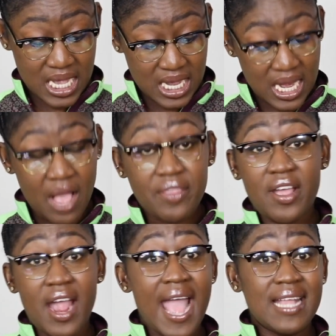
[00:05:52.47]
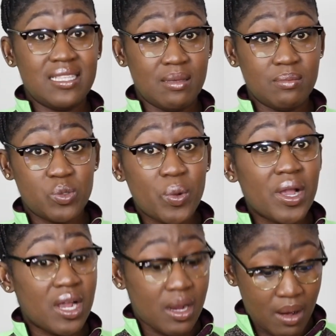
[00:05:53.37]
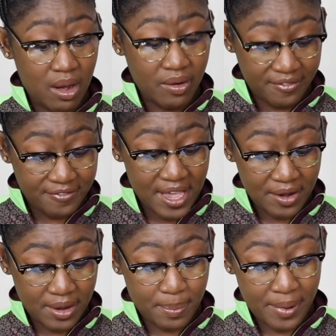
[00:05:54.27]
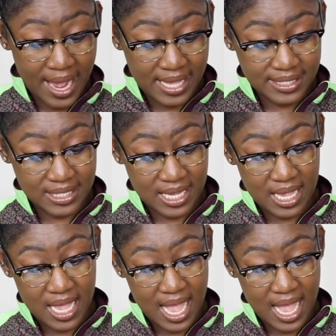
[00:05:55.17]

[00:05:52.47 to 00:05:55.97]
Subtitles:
Now their items were very pricey,